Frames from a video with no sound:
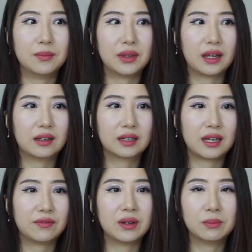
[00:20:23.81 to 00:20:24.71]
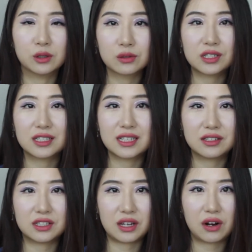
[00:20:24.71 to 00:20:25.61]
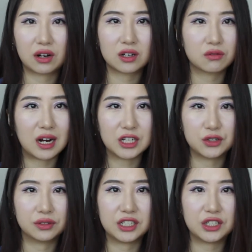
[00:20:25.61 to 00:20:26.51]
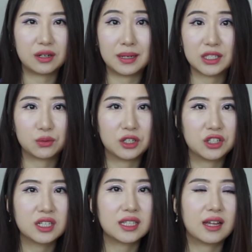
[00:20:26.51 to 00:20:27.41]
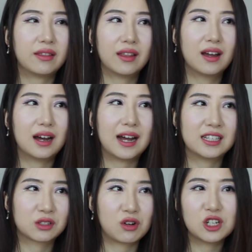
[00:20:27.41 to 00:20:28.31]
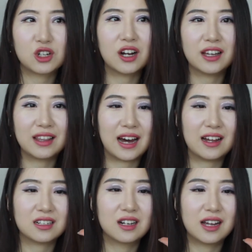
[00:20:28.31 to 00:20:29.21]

they give the most sincere congratulations and best wishes, and I screenshotted that,